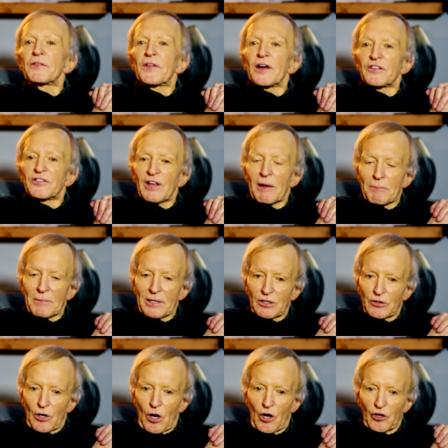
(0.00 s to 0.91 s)
they sent me
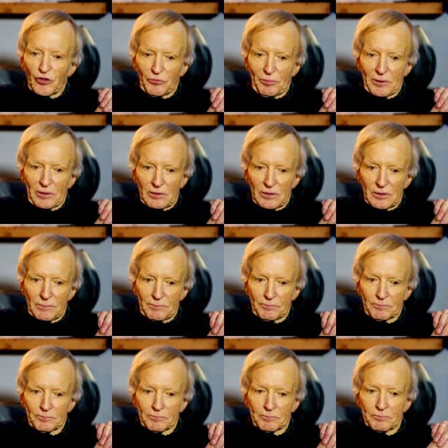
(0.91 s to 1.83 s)
to the hospital
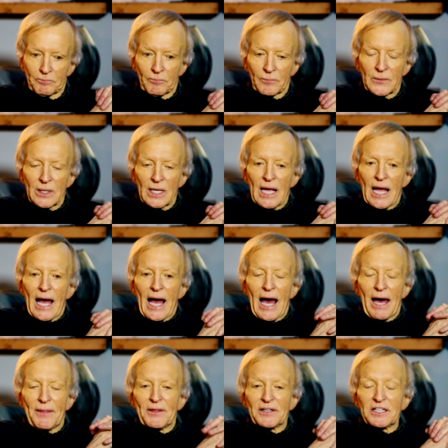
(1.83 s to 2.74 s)

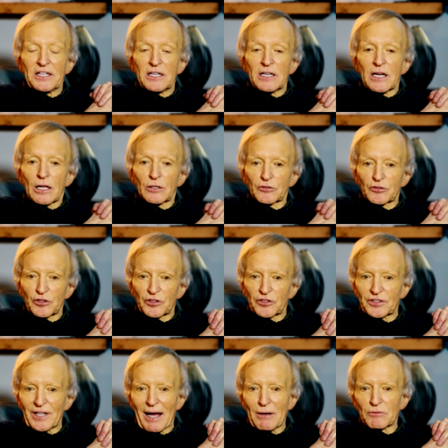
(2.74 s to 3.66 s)
and they did an
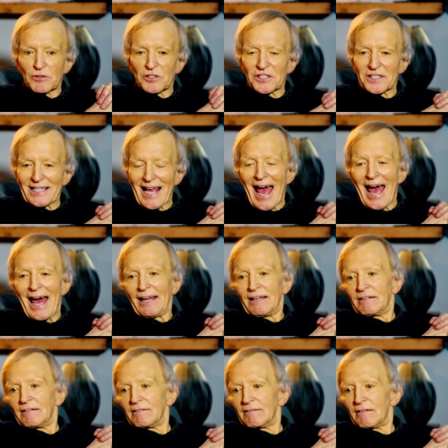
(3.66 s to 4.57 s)
ultrasound
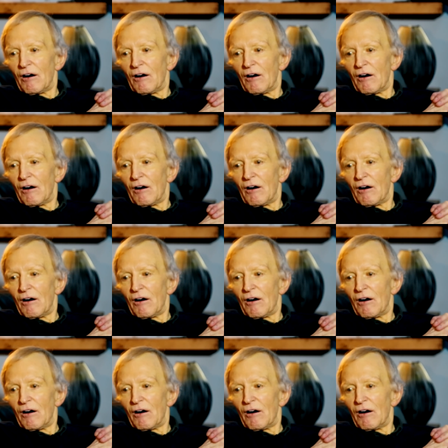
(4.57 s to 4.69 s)
scan